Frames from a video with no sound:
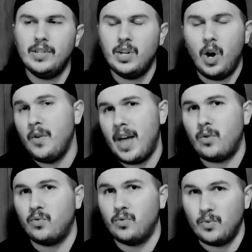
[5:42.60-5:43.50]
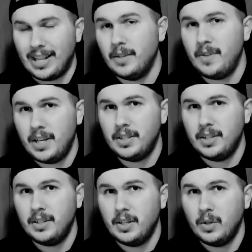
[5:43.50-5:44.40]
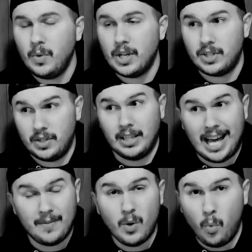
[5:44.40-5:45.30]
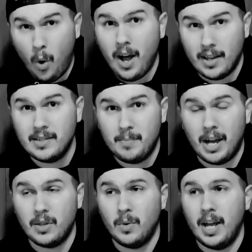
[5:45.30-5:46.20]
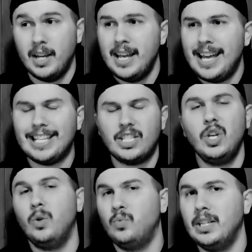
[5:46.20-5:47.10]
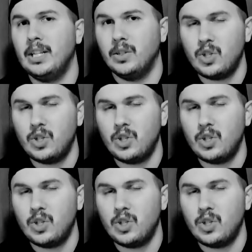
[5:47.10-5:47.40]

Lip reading: all that relevant, which a lot of it was, by the way, it still really looks